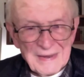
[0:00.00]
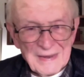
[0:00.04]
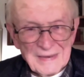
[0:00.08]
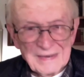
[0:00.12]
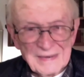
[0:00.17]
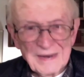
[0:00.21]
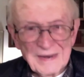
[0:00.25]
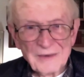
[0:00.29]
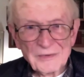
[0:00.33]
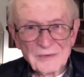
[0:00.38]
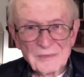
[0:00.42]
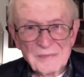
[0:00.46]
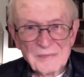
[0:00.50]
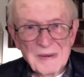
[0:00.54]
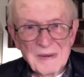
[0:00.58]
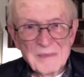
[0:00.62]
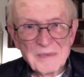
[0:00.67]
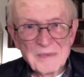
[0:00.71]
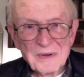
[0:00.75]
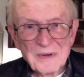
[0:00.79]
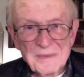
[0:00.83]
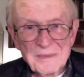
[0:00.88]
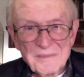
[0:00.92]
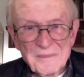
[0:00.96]
Now
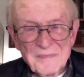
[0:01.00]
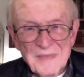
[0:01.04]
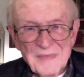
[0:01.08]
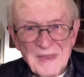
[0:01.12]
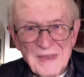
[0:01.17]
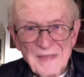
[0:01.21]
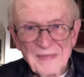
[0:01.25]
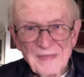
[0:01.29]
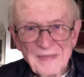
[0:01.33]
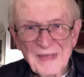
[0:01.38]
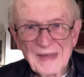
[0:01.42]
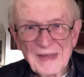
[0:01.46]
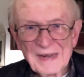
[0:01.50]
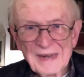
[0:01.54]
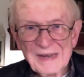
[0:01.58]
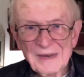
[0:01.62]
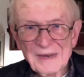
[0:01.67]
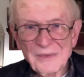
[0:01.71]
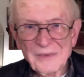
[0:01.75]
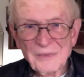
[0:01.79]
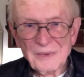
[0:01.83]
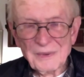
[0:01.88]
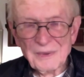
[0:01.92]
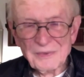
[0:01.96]
remember that it
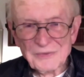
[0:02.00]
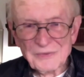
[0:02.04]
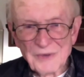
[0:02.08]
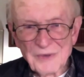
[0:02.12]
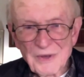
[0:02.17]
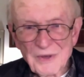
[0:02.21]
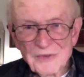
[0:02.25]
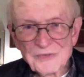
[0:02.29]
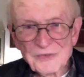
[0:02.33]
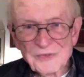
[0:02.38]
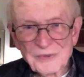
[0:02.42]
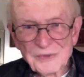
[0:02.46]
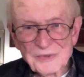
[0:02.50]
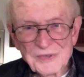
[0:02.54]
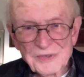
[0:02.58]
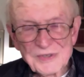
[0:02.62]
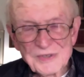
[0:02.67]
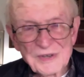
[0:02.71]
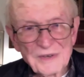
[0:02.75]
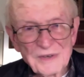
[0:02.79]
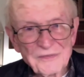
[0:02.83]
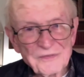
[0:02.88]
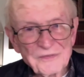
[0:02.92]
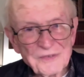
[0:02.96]
was also just
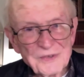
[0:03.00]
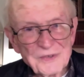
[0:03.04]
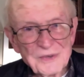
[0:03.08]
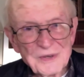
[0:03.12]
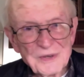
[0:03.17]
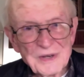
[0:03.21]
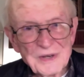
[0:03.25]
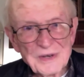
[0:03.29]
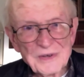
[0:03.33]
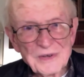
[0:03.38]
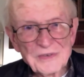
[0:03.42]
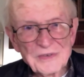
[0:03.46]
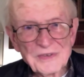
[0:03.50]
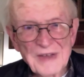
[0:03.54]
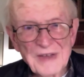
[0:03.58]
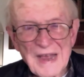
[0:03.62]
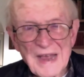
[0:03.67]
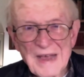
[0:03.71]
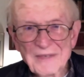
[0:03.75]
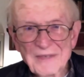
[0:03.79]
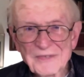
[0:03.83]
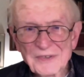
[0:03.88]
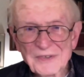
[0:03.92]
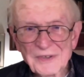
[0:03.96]
a few years
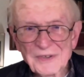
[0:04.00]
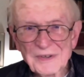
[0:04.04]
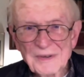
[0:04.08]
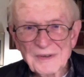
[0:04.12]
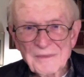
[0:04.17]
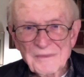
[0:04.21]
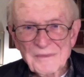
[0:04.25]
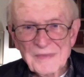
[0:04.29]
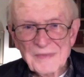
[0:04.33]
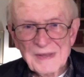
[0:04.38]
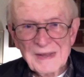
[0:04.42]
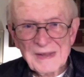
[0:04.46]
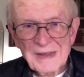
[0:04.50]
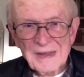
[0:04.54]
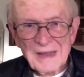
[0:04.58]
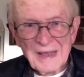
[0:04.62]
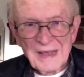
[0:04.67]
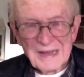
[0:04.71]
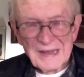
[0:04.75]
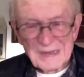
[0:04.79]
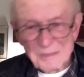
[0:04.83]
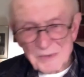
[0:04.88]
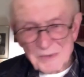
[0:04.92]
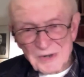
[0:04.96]
after
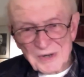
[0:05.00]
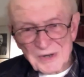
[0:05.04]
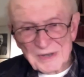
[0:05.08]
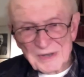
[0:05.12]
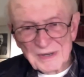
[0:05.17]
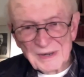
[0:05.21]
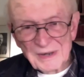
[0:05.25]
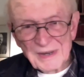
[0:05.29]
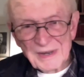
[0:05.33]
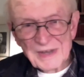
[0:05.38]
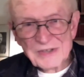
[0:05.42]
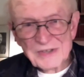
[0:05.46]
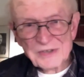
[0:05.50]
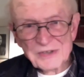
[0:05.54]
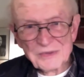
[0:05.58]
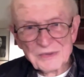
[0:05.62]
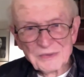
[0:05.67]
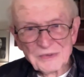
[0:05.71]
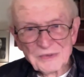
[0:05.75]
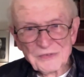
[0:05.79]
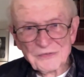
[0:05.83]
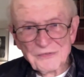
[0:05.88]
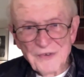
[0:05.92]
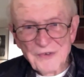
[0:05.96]
an American election
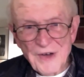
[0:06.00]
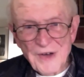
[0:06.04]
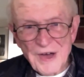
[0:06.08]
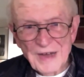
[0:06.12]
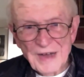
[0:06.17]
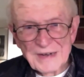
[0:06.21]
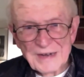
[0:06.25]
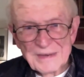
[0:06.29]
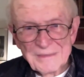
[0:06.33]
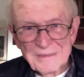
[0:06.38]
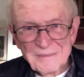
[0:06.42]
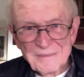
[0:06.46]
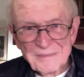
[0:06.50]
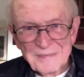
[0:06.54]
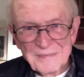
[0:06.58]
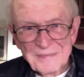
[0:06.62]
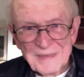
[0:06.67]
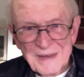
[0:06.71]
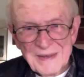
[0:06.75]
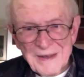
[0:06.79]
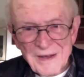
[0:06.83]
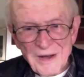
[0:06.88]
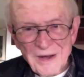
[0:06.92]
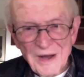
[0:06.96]
was fought
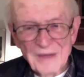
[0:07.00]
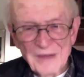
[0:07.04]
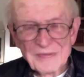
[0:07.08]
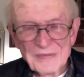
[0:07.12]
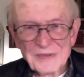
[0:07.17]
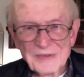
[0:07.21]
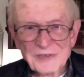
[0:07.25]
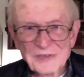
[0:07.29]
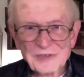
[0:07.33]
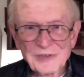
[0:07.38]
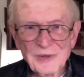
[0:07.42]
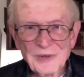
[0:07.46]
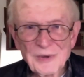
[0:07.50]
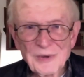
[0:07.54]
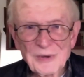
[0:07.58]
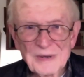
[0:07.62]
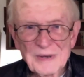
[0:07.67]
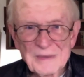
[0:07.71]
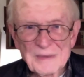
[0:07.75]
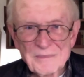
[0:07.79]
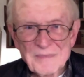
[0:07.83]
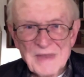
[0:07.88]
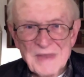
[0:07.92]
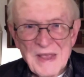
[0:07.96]
on the
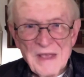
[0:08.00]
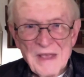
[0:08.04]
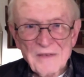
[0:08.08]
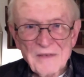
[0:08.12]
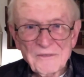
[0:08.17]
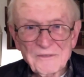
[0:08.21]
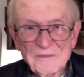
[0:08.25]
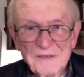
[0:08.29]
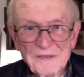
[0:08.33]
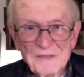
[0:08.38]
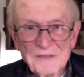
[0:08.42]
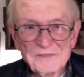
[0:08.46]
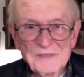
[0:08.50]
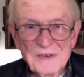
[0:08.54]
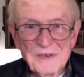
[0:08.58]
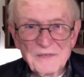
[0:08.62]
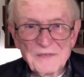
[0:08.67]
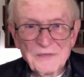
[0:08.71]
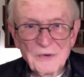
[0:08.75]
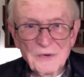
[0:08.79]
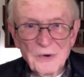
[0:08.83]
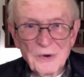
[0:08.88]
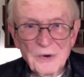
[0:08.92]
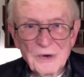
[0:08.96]
slogan
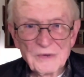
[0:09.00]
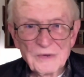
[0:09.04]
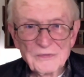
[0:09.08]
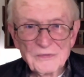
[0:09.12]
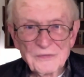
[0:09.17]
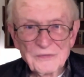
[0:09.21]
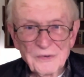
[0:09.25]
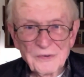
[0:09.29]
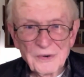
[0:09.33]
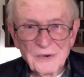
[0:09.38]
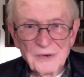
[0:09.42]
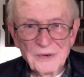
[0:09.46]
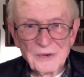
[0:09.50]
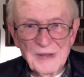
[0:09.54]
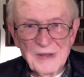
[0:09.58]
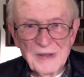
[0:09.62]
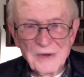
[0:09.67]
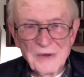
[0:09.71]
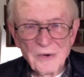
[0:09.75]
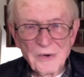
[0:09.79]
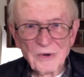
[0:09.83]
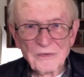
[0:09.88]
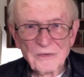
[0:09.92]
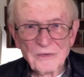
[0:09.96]
54-40
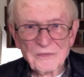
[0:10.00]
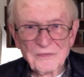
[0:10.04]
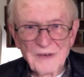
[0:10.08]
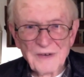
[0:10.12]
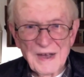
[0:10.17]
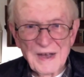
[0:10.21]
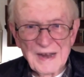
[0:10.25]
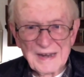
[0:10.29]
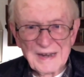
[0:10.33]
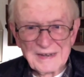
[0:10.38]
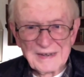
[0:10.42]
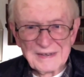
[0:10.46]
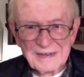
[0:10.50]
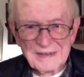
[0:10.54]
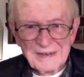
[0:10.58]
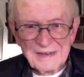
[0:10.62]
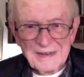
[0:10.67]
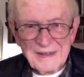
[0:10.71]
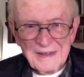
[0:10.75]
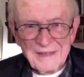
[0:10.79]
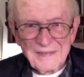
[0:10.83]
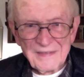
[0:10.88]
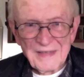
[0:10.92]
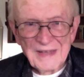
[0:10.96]
or fight.
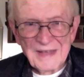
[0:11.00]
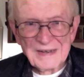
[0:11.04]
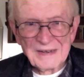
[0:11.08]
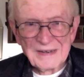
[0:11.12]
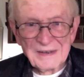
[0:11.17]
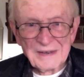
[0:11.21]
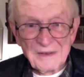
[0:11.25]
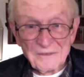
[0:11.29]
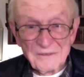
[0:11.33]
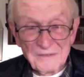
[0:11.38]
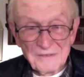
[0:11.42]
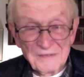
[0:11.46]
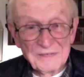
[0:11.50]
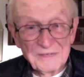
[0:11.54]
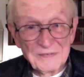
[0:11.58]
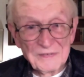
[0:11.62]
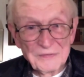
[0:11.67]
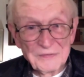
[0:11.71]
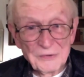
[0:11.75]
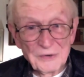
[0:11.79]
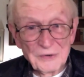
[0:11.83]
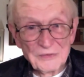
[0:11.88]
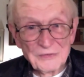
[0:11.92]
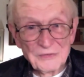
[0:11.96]
That
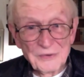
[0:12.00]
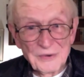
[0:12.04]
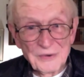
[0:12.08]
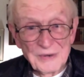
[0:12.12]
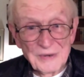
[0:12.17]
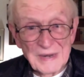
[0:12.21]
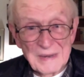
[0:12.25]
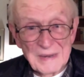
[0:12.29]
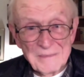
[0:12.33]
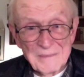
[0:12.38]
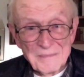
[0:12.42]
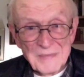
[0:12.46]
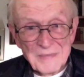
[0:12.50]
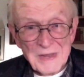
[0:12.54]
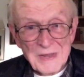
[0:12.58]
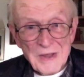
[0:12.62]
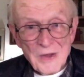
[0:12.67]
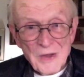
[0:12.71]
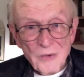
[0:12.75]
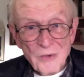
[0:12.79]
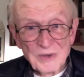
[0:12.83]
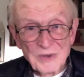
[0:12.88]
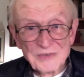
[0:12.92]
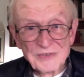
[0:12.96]
54-40
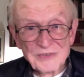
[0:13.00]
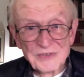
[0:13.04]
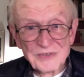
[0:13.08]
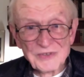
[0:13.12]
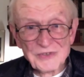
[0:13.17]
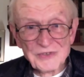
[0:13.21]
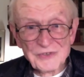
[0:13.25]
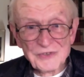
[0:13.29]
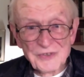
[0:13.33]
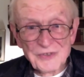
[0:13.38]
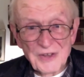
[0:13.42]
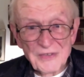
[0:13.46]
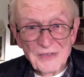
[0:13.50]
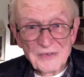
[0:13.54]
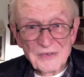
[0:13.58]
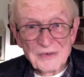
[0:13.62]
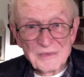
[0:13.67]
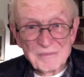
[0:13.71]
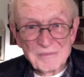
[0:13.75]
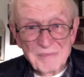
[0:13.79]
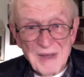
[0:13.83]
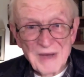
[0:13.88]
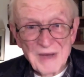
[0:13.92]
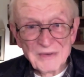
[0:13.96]
was the
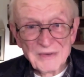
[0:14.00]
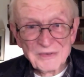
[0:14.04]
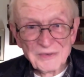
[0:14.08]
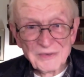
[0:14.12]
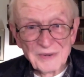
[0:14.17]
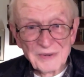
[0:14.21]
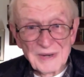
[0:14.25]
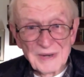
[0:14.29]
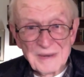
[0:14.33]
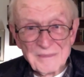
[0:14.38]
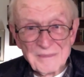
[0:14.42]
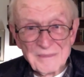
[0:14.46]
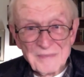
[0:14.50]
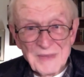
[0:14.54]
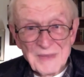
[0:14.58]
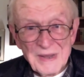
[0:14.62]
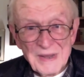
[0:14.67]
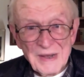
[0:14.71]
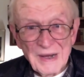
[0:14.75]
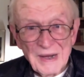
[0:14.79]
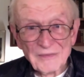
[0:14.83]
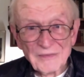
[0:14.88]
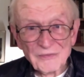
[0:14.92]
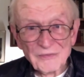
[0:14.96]
southern boundary
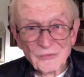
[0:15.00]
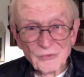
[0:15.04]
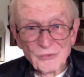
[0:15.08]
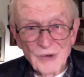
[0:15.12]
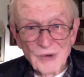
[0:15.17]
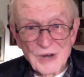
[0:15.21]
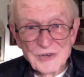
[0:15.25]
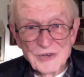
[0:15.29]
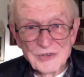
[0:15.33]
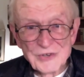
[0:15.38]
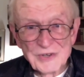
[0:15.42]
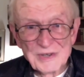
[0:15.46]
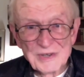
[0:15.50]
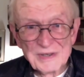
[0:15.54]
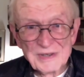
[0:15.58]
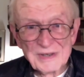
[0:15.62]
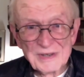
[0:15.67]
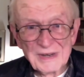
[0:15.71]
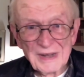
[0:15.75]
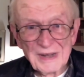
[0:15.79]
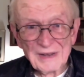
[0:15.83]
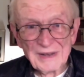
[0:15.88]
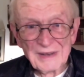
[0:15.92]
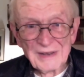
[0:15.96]
of Russian
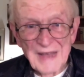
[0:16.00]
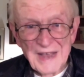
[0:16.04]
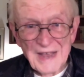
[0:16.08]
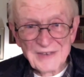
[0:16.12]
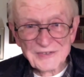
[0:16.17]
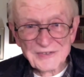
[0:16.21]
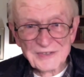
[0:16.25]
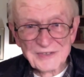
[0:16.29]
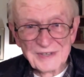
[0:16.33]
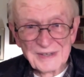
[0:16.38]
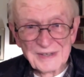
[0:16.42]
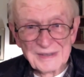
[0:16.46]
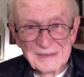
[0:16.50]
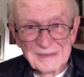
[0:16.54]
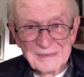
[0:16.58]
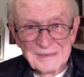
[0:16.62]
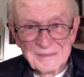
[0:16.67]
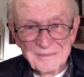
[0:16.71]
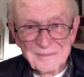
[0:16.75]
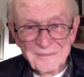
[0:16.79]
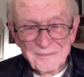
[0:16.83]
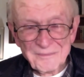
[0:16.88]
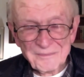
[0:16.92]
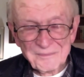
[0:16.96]
Alaska.
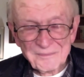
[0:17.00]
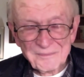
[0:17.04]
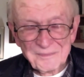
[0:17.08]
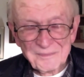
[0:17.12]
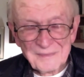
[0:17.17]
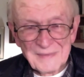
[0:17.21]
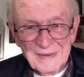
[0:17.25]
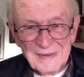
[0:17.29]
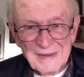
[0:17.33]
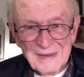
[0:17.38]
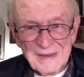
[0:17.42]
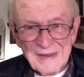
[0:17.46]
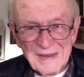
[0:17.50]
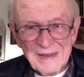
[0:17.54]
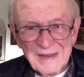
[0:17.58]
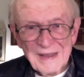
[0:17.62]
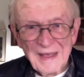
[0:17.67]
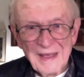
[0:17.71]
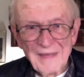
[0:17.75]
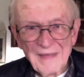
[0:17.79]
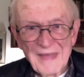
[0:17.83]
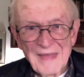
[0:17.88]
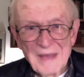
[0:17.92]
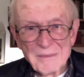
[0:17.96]

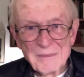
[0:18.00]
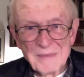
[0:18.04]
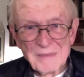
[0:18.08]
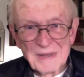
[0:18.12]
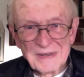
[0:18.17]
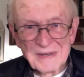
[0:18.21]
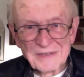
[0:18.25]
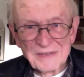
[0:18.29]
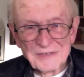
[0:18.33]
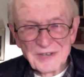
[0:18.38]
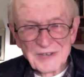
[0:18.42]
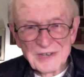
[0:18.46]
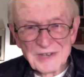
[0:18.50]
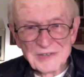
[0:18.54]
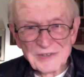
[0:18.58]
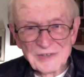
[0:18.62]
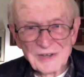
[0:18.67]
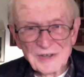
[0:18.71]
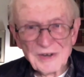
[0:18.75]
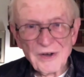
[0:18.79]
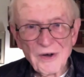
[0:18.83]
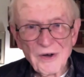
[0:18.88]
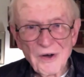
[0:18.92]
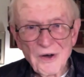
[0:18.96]
And that meant
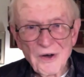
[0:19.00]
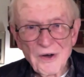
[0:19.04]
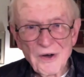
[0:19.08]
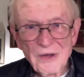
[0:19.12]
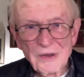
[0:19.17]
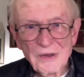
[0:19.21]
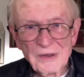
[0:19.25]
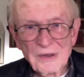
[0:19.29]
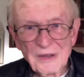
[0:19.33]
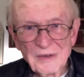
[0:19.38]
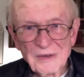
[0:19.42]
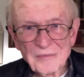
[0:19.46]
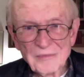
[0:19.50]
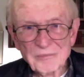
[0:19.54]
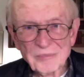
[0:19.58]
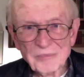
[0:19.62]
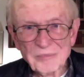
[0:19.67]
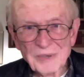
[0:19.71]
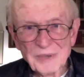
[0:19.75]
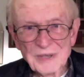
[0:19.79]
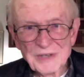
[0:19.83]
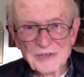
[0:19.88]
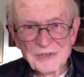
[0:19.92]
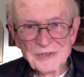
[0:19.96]
essentially all of
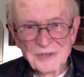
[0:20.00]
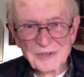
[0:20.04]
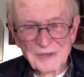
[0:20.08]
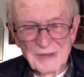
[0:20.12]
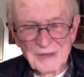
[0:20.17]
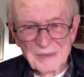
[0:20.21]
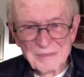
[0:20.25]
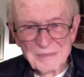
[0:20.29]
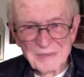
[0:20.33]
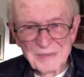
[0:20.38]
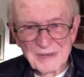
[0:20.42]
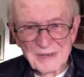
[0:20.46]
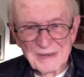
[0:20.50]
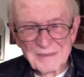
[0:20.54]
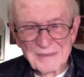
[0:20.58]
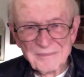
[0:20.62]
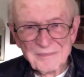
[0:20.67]
British Columbia.